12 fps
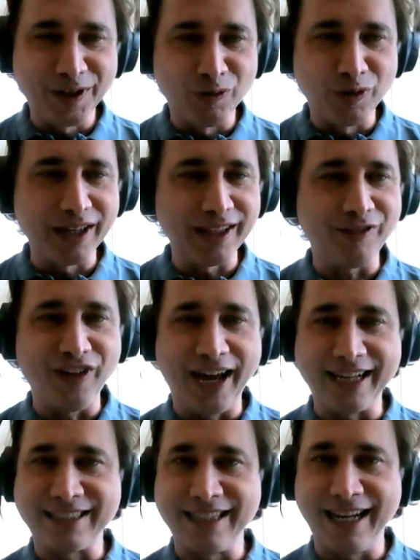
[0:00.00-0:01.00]
really
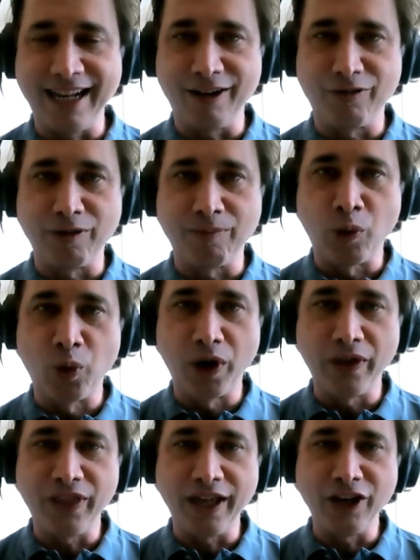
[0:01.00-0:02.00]
fascinating
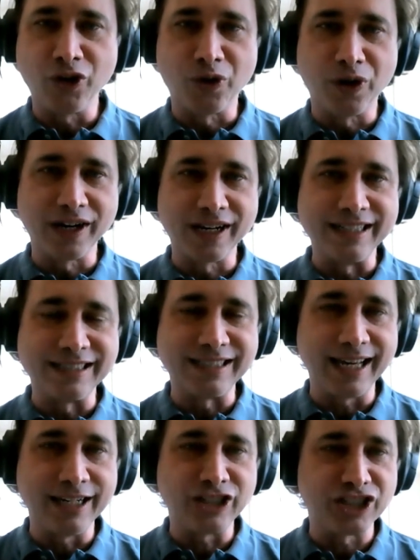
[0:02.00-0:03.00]
report that your
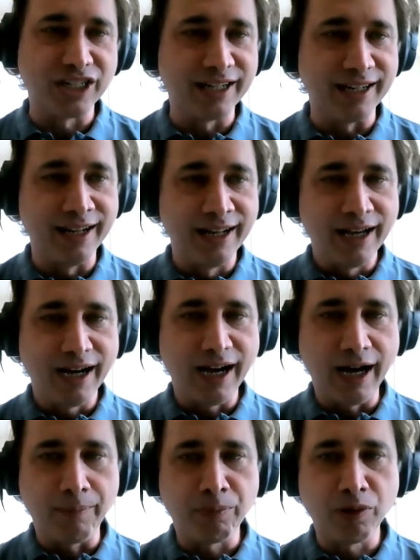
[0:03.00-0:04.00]
organization
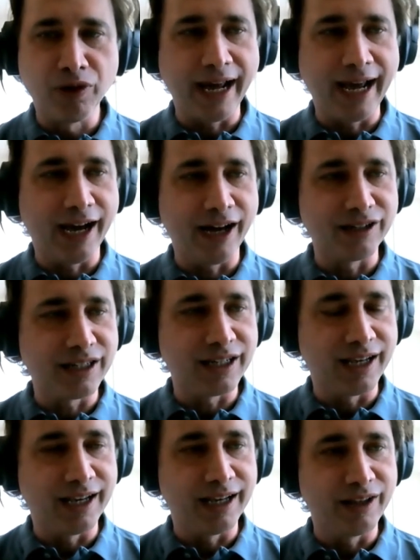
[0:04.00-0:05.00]
uh, put out.
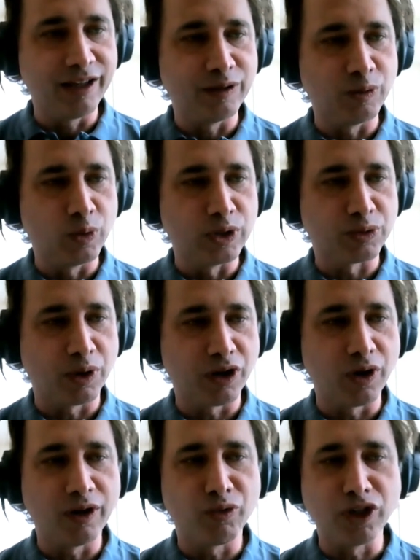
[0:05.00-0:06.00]
Uh, it was one
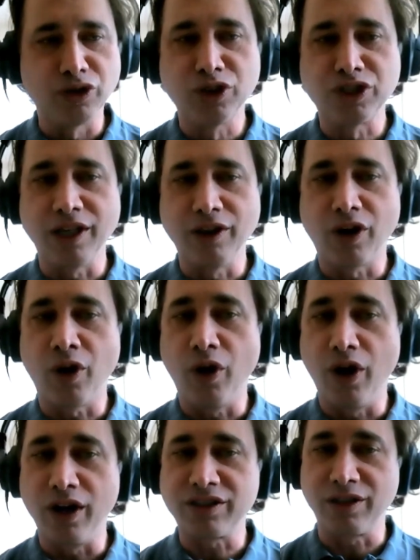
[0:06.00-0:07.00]
reducing the
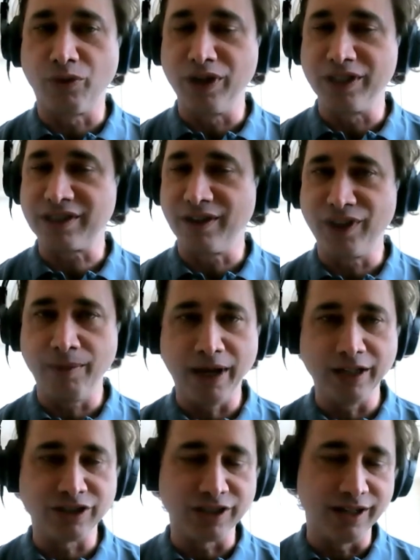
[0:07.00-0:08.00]
costs and risks of
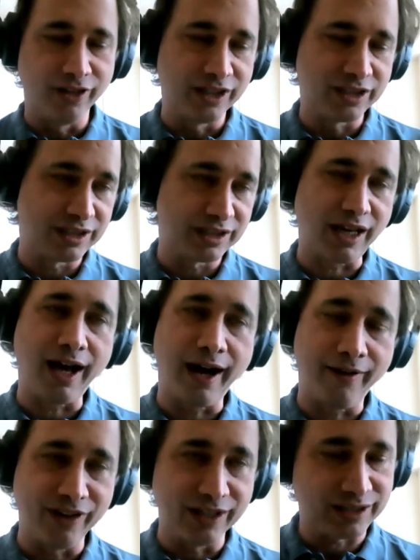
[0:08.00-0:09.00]
dementia, and this is
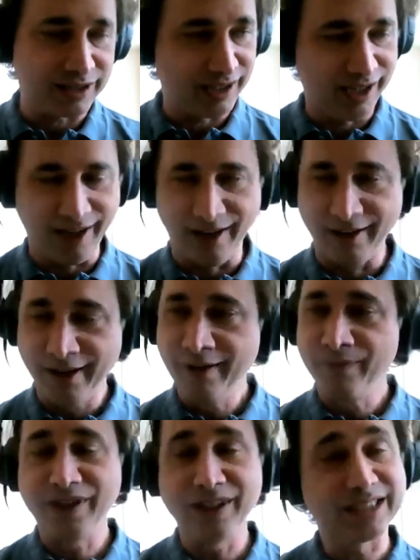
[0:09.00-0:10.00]
obviously
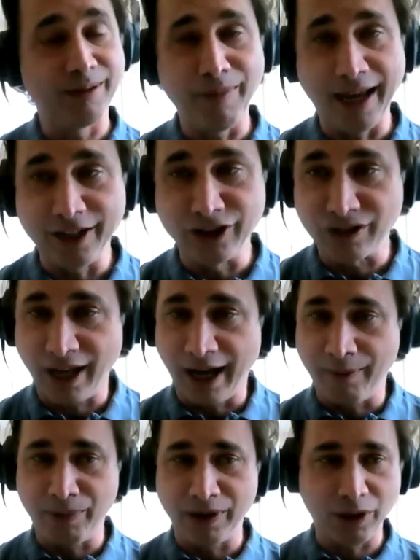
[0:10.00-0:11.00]
this is a major
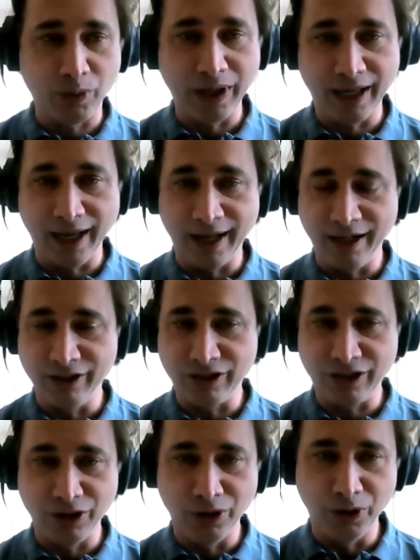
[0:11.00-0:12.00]
topic that we get
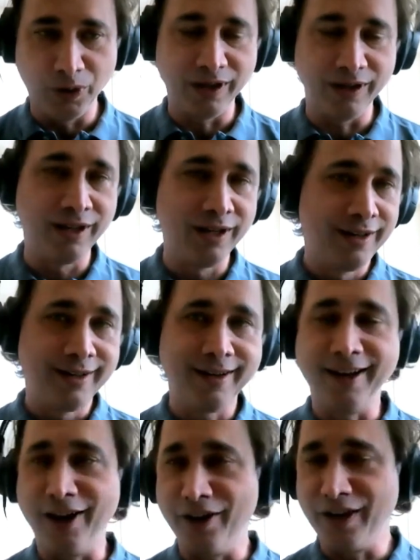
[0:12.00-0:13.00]
into. And
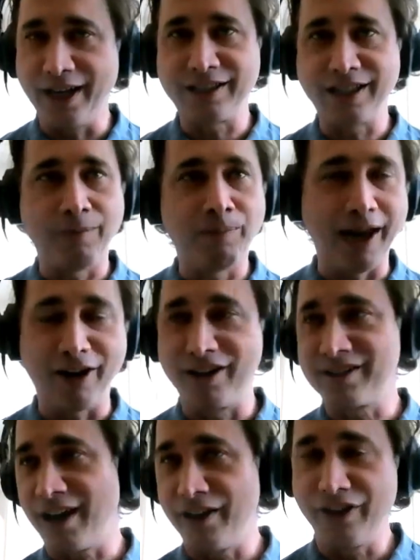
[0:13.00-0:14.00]
you know, not to compare
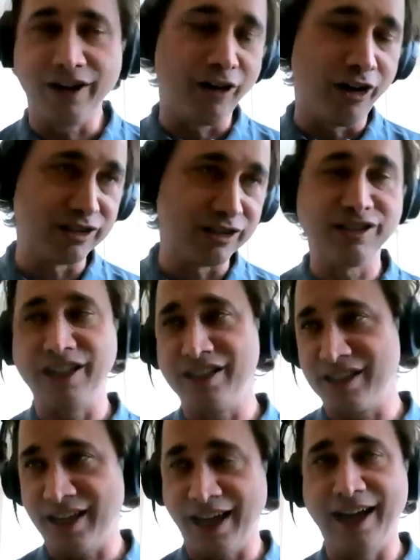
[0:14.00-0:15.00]
it to other heart
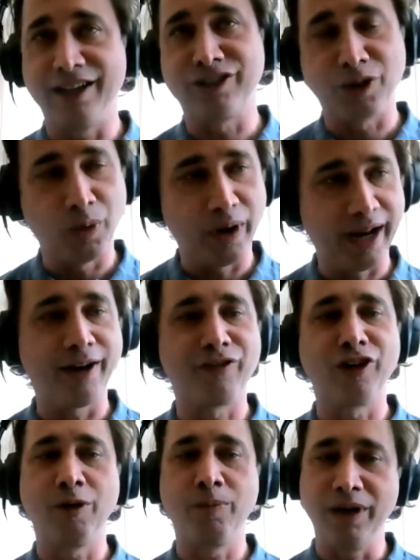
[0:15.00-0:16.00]
disease and cancer or
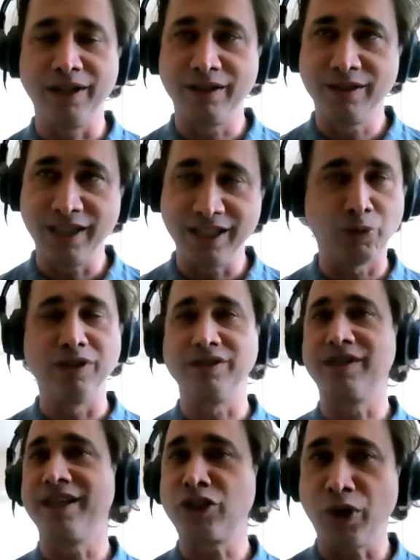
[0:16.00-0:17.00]
whatever, but this
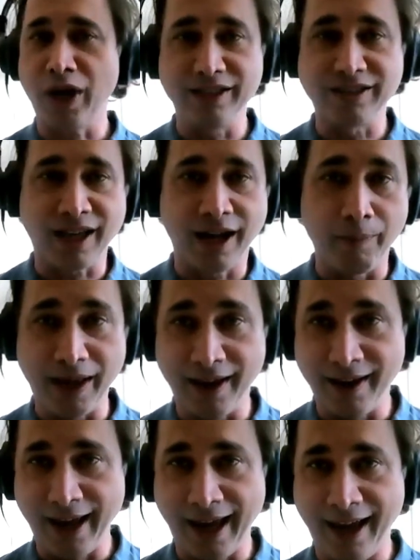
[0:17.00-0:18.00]
one, this train is
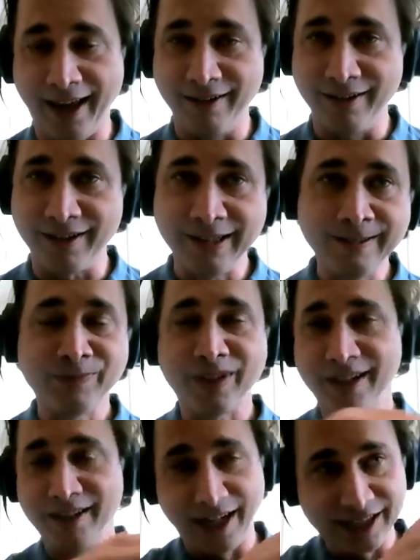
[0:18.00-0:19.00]
coming, and
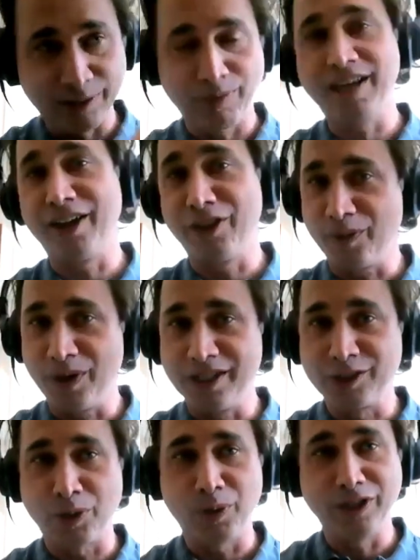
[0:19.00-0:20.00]
unlike some of the other
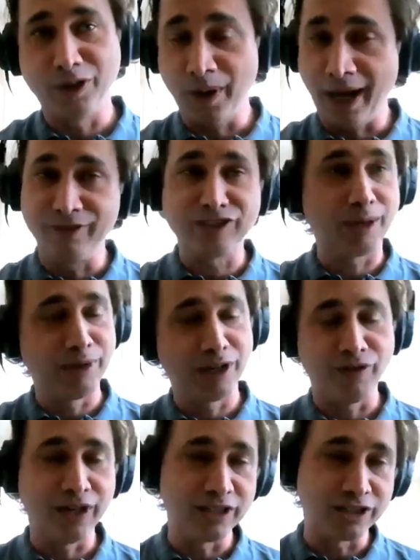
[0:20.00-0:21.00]
ones where we do have some
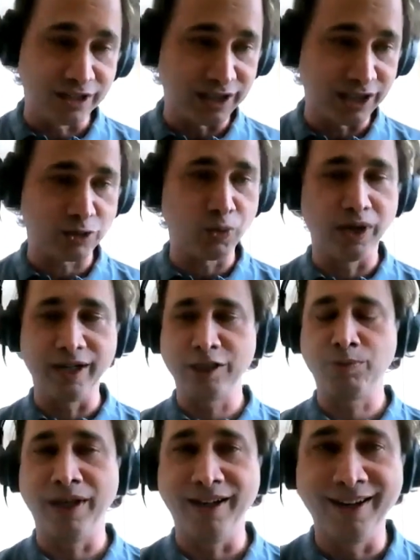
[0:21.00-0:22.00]
interventions, this one
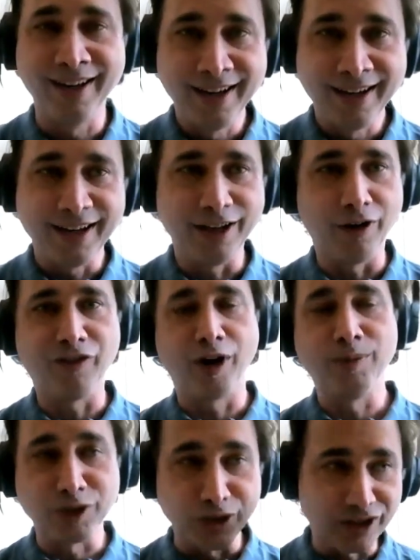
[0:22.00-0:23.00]
has been you know
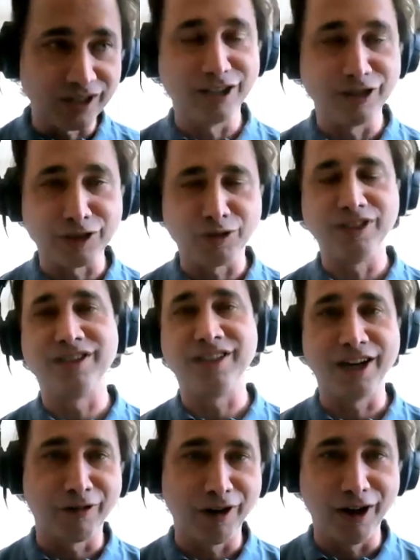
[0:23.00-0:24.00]
pharmaceutical industry
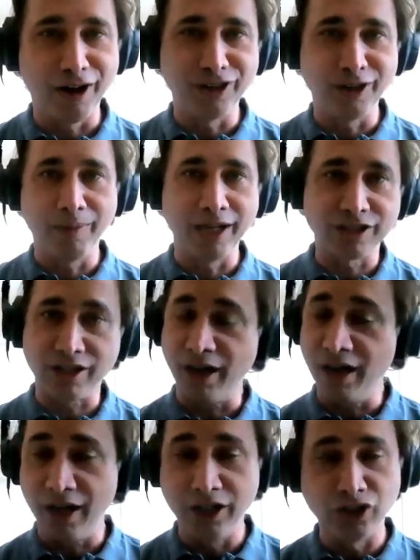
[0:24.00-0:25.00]
zero, dementia
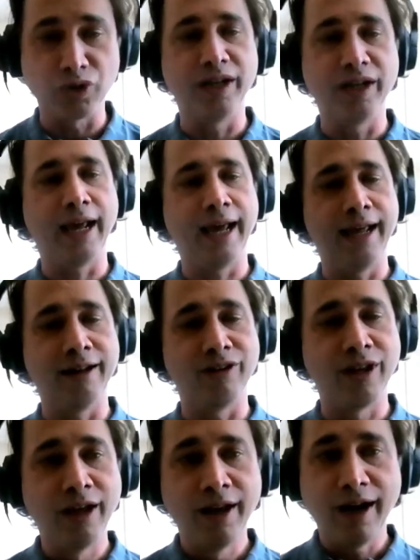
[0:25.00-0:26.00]
100,
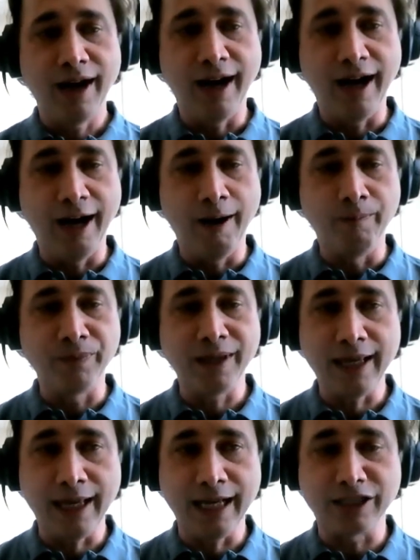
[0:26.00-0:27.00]
and um,
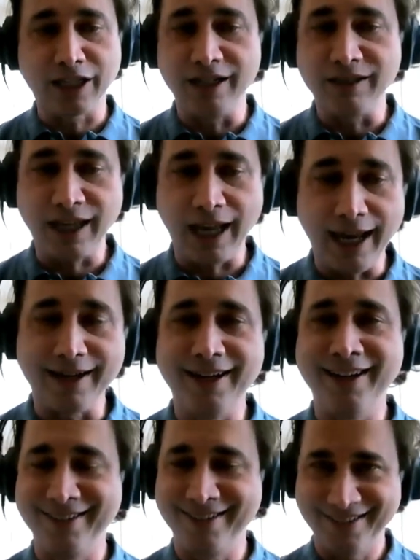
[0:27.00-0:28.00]
it's going to take